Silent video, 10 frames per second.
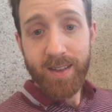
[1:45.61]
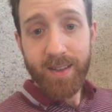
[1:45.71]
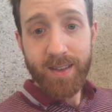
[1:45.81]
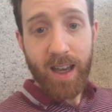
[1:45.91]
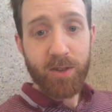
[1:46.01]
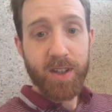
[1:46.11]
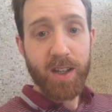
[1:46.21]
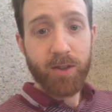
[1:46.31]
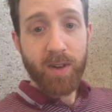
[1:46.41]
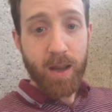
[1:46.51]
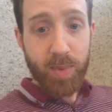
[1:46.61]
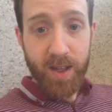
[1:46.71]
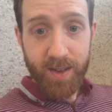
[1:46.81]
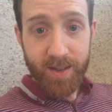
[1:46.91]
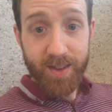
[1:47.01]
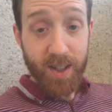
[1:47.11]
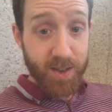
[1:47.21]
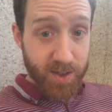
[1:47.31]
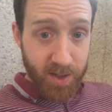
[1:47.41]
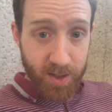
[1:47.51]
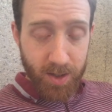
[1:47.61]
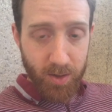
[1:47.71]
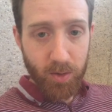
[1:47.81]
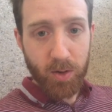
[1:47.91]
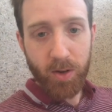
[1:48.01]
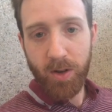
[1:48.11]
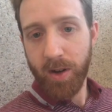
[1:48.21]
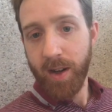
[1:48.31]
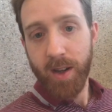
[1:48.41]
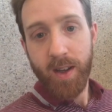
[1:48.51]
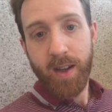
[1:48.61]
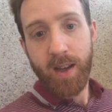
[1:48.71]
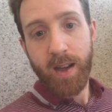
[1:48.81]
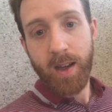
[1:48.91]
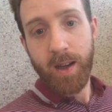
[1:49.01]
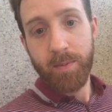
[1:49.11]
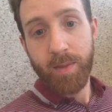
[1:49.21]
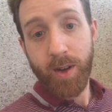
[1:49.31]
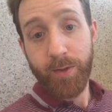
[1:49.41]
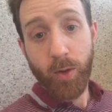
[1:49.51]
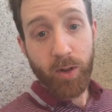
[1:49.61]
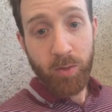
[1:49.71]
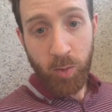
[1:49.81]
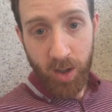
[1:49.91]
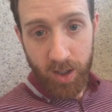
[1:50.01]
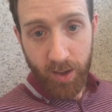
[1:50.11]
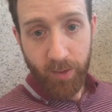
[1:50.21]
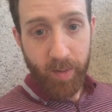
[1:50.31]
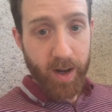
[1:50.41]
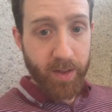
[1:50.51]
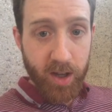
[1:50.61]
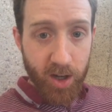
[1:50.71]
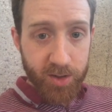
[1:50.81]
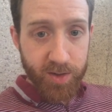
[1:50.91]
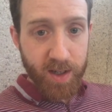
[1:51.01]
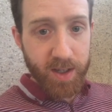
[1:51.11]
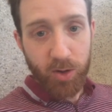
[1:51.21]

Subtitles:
Saudi Arabian citizen, or a foreign worker from another country.